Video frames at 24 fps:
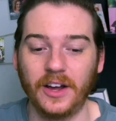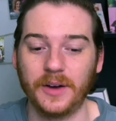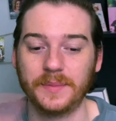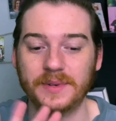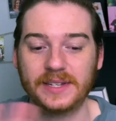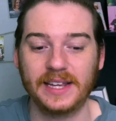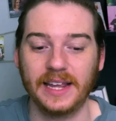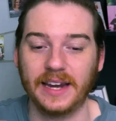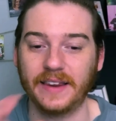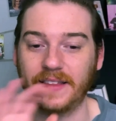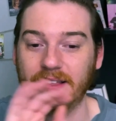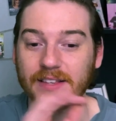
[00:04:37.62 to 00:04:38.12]
I'm
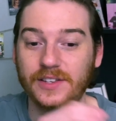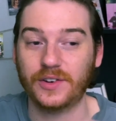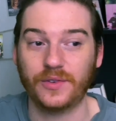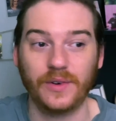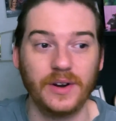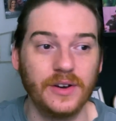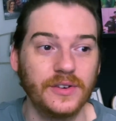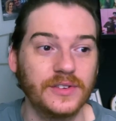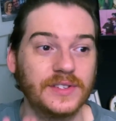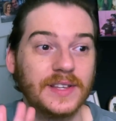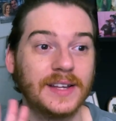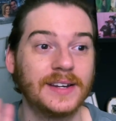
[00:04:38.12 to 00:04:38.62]
just kidding. That's
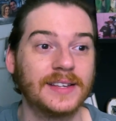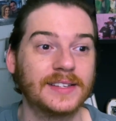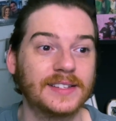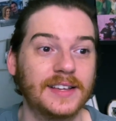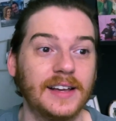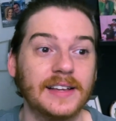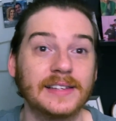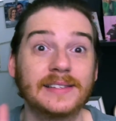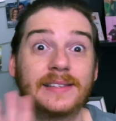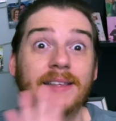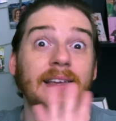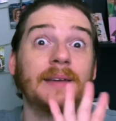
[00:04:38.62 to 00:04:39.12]
gross and
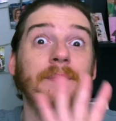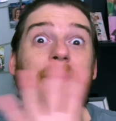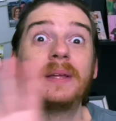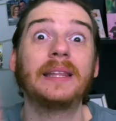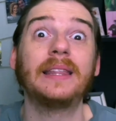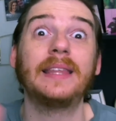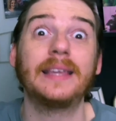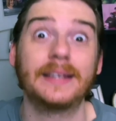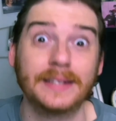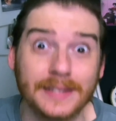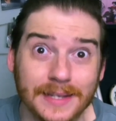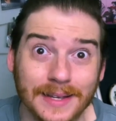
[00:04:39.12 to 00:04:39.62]
disgusting,
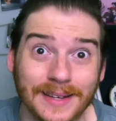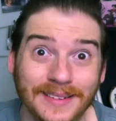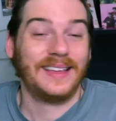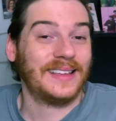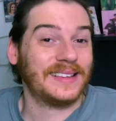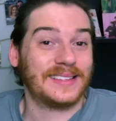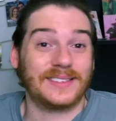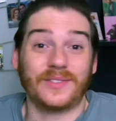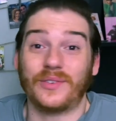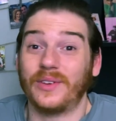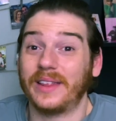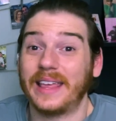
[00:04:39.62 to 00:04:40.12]
but listen,
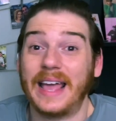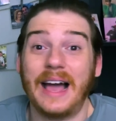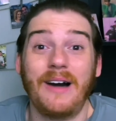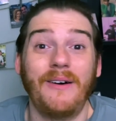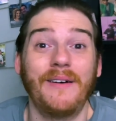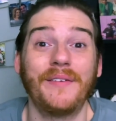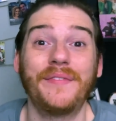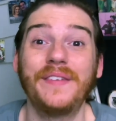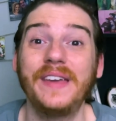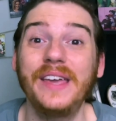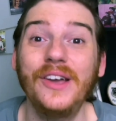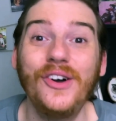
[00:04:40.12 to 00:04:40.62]
it's really how
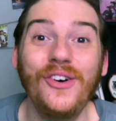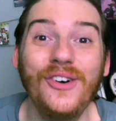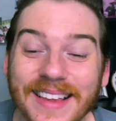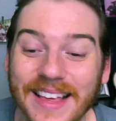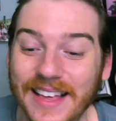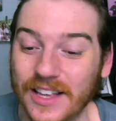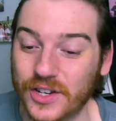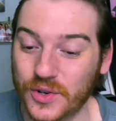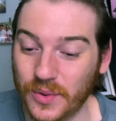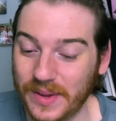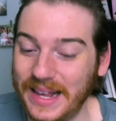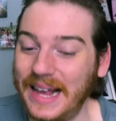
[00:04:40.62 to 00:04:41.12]
I feel.
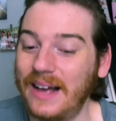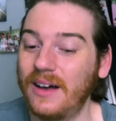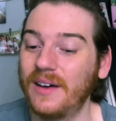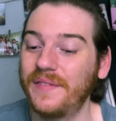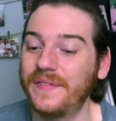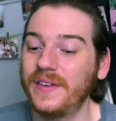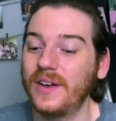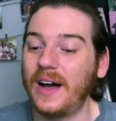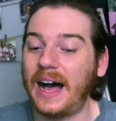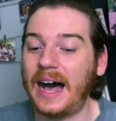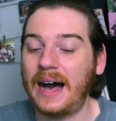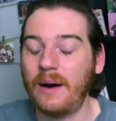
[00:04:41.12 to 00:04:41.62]
It's really how I
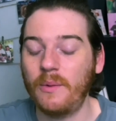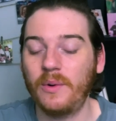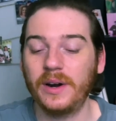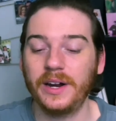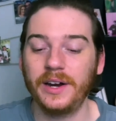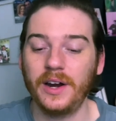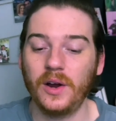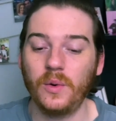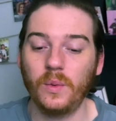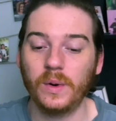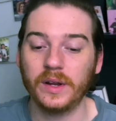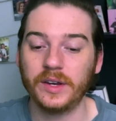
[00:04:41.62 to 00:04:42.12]
feel. I want
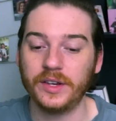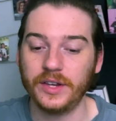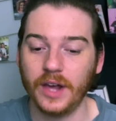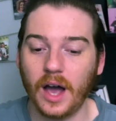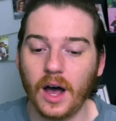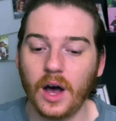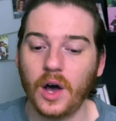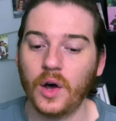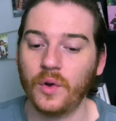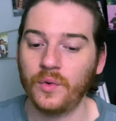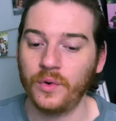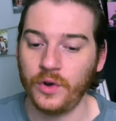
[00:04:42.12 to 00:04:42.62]
to know what
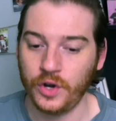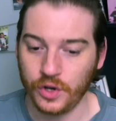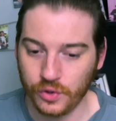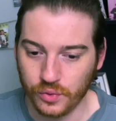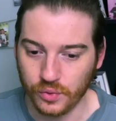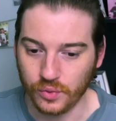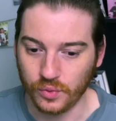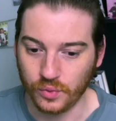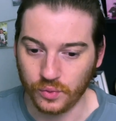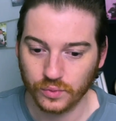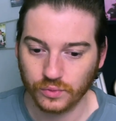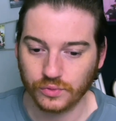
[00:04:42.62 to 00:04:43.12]
y'all
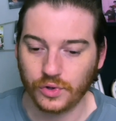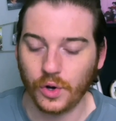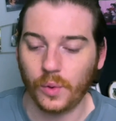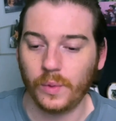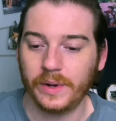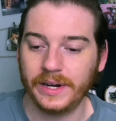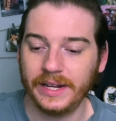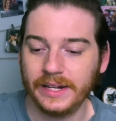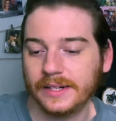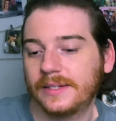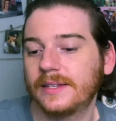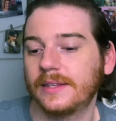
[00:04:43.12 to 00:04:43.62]
knew
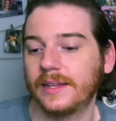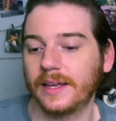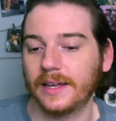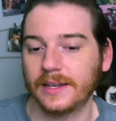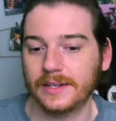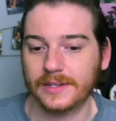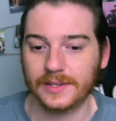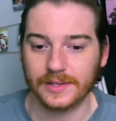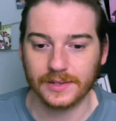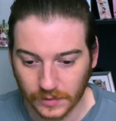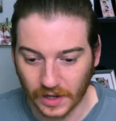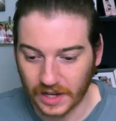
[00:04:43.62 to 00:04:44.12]
going into
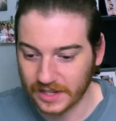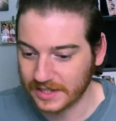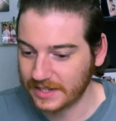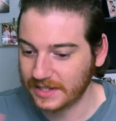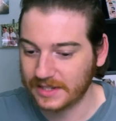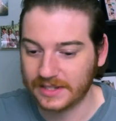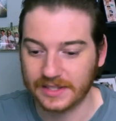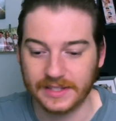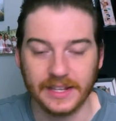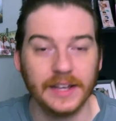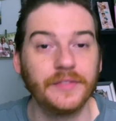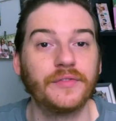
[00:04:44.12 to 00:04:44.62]
this, because
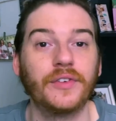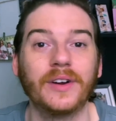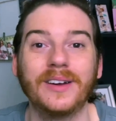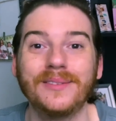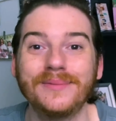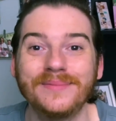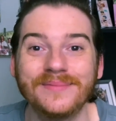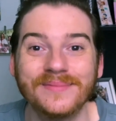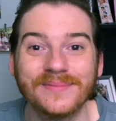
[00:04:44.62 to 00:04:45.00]
it's different.